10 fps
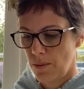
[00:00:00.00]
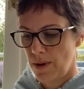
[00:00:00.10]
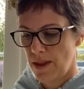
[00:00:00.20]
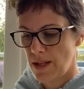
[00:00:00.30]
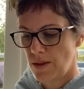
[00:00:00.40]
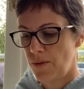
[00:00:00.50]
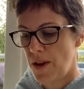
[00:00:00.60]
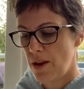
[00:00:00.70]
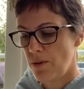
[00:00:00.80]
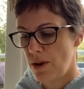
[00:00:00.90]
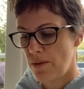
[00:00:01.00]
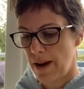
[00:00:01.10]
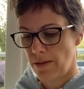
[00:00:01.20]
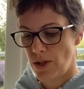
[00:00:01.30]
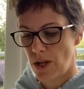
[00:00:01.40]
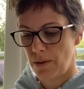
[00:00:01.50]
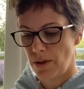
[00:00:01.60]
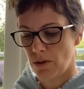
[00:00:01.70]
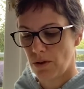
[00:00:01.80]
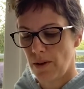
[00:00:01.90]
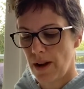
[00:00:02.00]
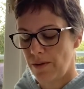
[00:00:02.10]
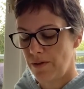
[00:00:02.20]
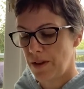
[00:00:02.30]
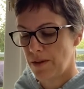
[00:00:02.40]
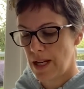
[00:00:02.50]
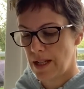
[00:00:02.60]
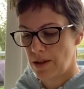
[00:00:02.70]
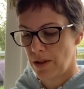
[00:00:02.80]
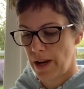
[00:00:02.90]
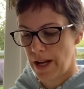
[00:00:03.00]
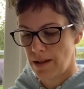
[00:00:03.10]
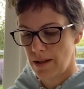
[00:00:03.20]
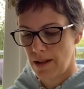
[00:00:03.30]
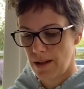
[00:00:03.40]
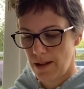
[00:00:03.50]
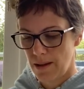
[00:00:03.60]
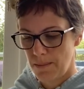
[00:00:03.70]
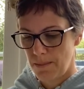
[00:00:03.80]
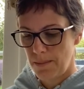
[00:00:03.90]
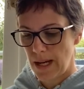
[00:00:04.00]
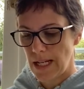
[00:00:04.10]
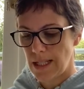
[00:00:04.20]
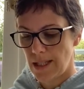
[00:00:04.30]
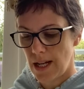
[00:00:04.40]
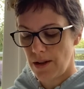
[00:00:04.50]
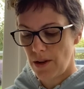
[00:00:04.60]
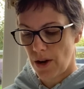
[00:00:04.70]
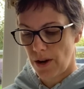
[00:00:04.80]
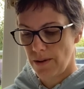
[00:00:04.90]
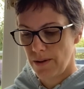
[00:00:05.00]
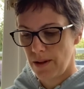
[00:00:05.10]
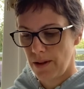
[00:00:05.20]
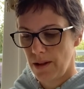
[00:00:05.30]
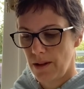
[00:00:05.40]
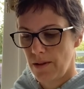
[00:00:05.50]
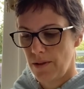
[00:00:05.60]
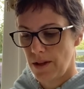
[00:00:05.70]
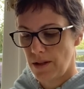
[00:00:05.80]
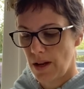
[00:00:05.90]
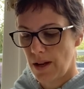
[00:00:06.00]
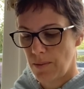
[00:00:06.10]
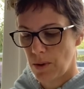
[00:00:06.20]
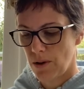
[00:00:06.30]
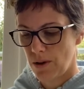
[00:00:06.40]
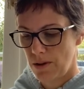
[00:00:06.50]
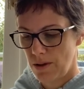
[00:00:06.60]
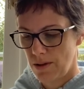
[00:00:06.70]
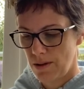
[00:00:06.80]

When there's fear all around you and your ground feels less solid, be still and know that I am God.